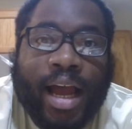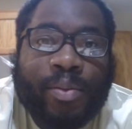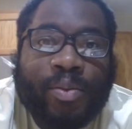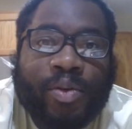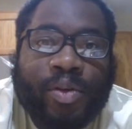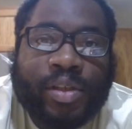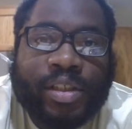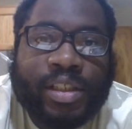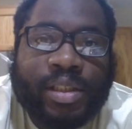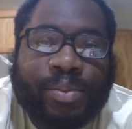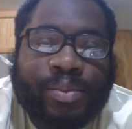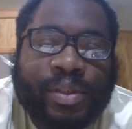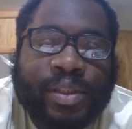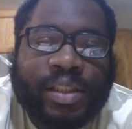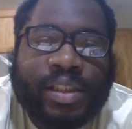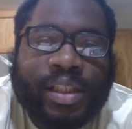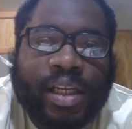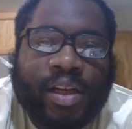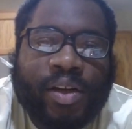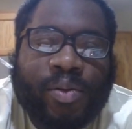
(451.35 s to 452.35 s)
I'm going to be
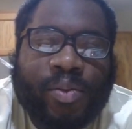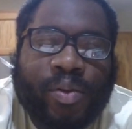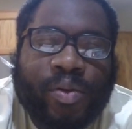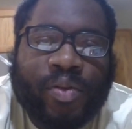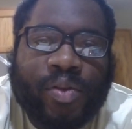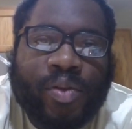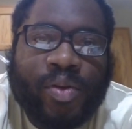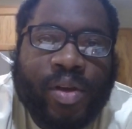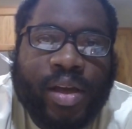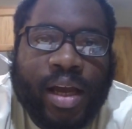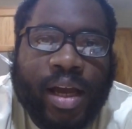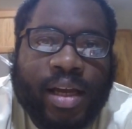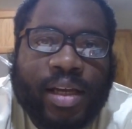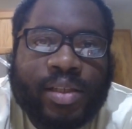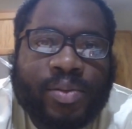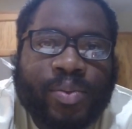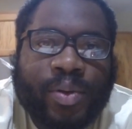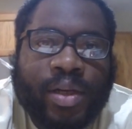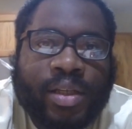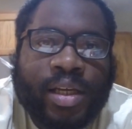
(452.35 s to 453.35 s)
sharing with you
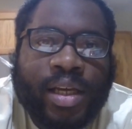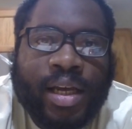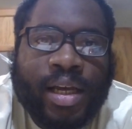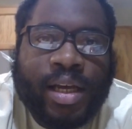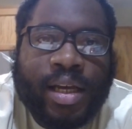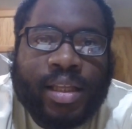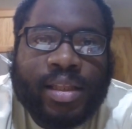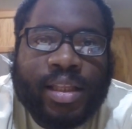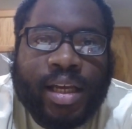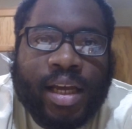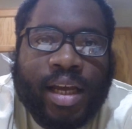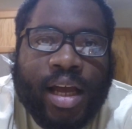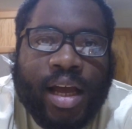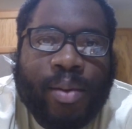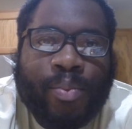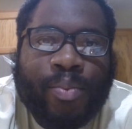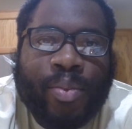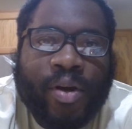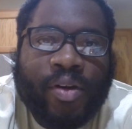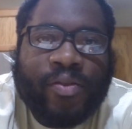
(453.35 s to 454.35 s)
guys what the
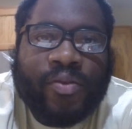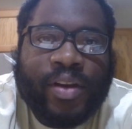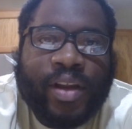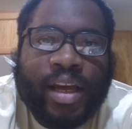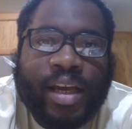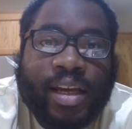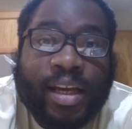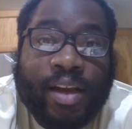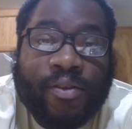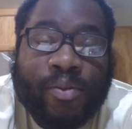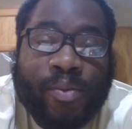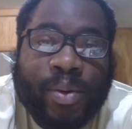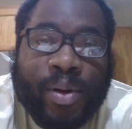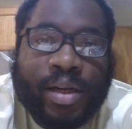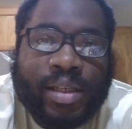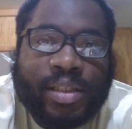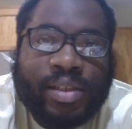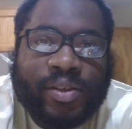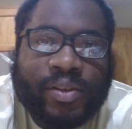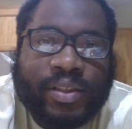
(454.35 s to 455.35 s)
Gub birthday
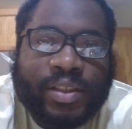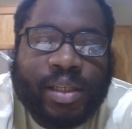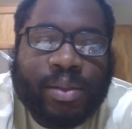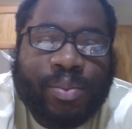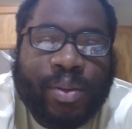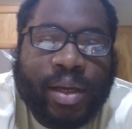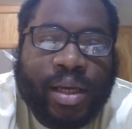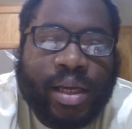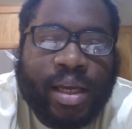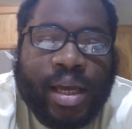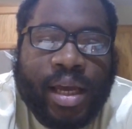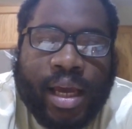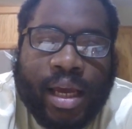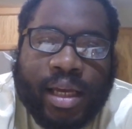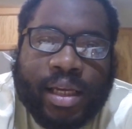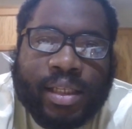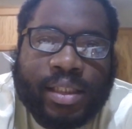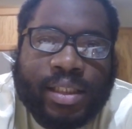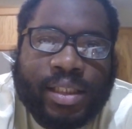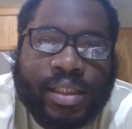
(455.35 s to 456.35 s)
giveaway is going to be.
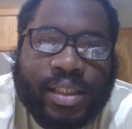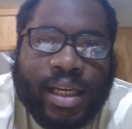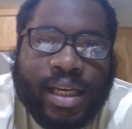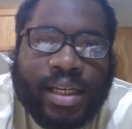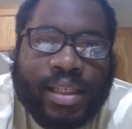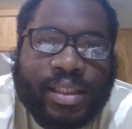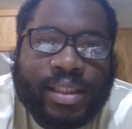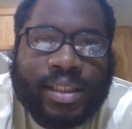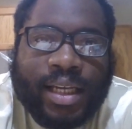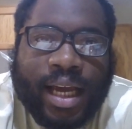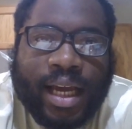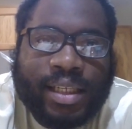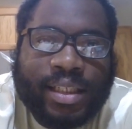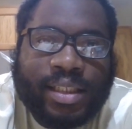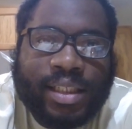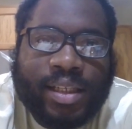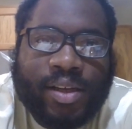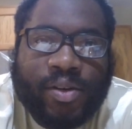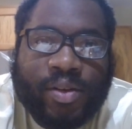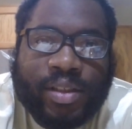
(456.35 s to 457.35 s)
And today is
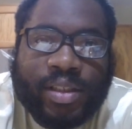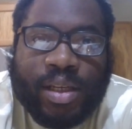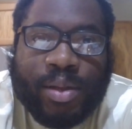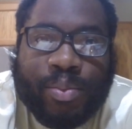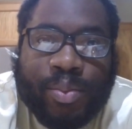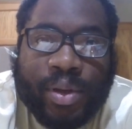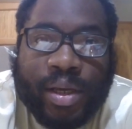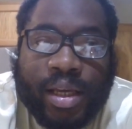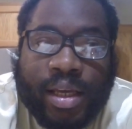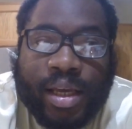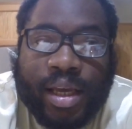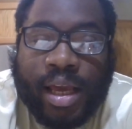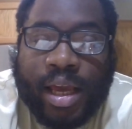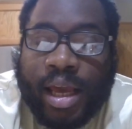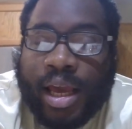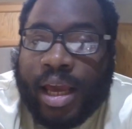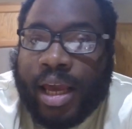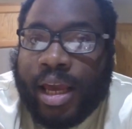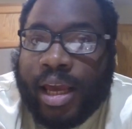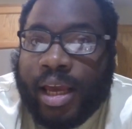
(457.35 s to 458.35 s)
actually going to be
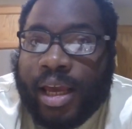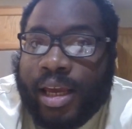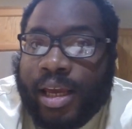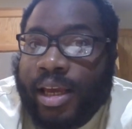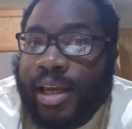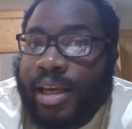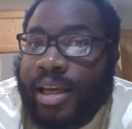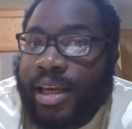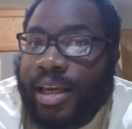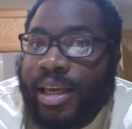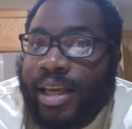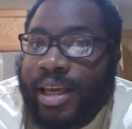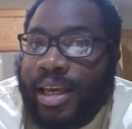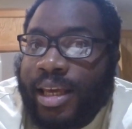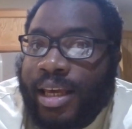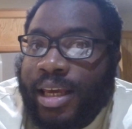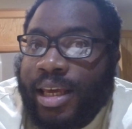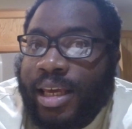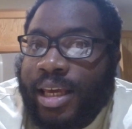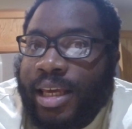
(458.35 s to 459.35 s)
a
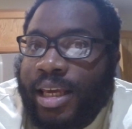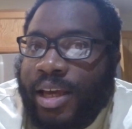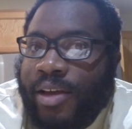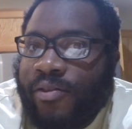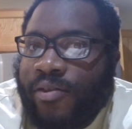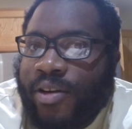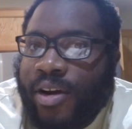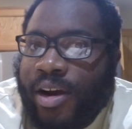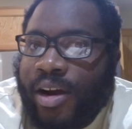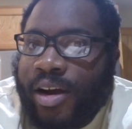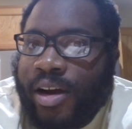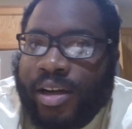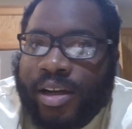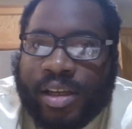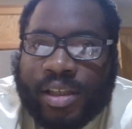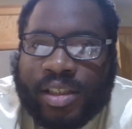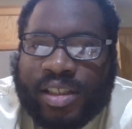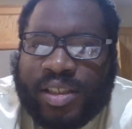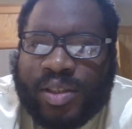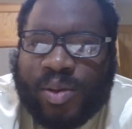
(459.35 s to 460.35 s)
e-gift card
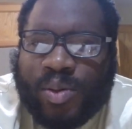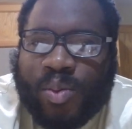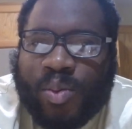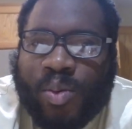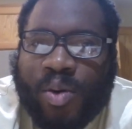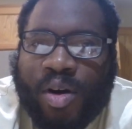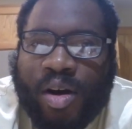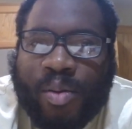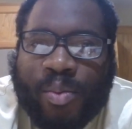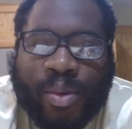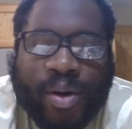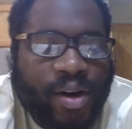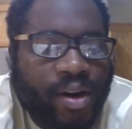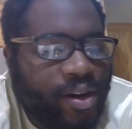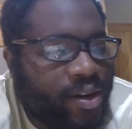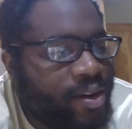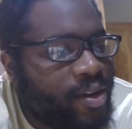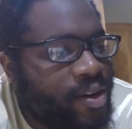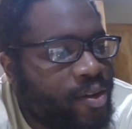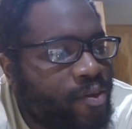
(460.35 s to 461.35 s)
to
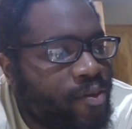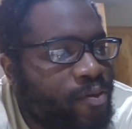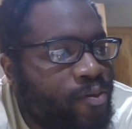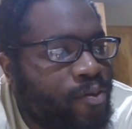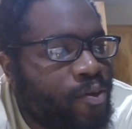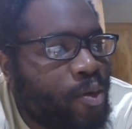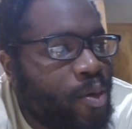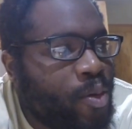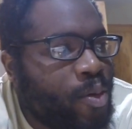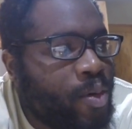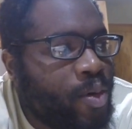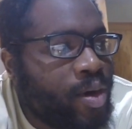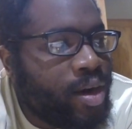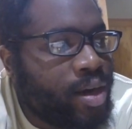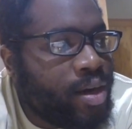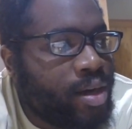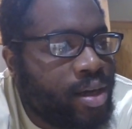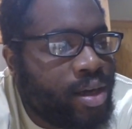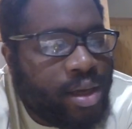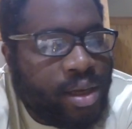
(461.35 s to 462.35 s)
Walmart
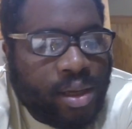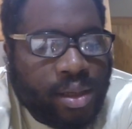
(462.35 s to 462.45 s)
for